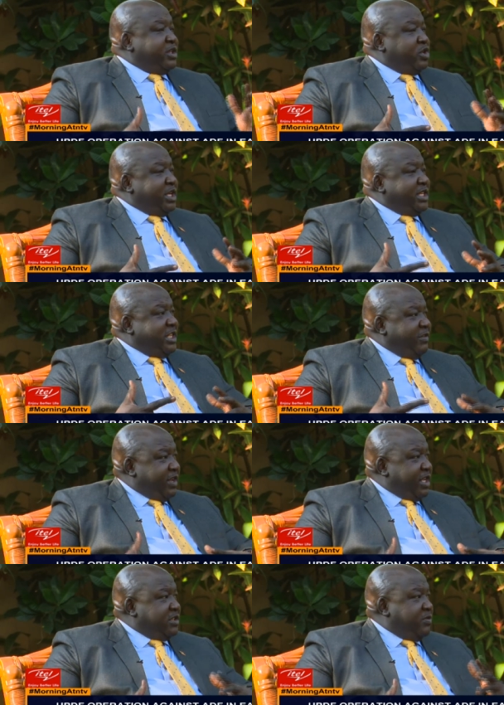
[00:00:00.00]
So there's
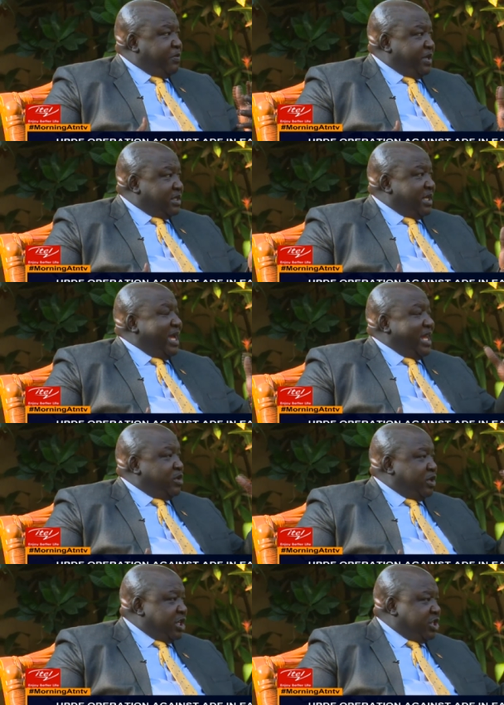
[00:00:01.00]
dividends for peace, and
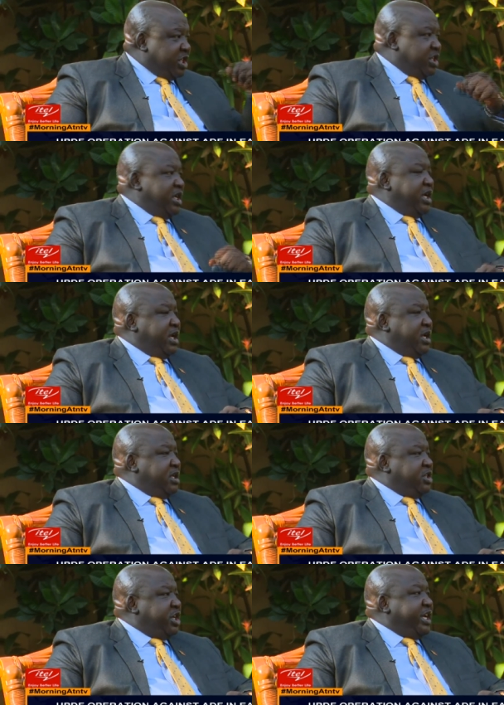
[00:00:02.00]
this is what Kinshasa, uh,
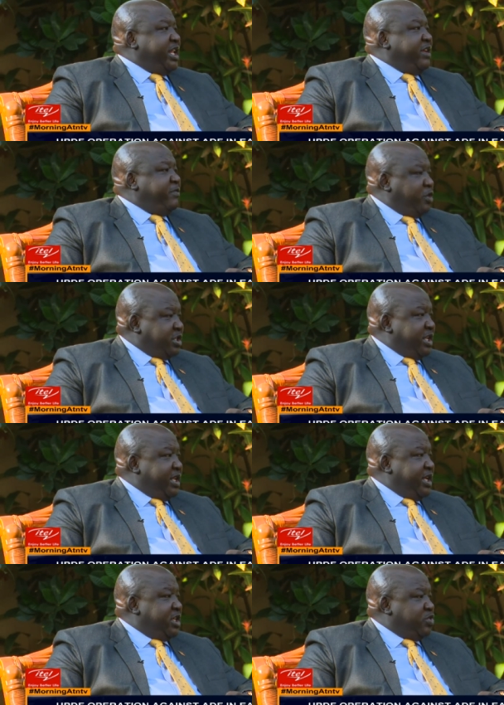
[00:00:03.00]
Tshisekedi,
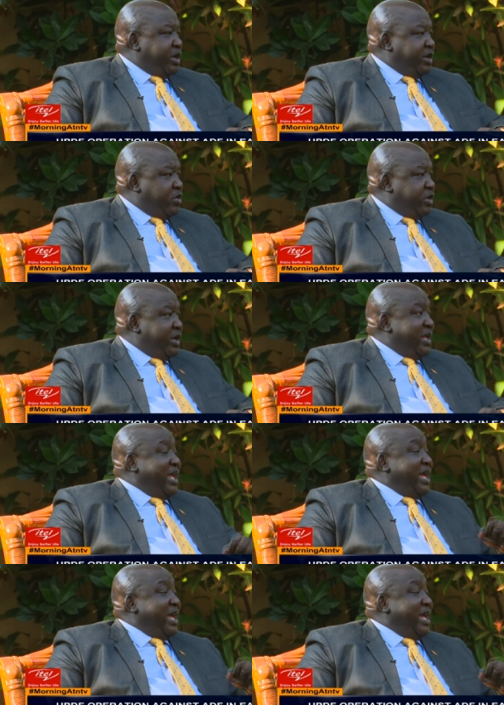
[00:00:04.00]
fortunately, is working on,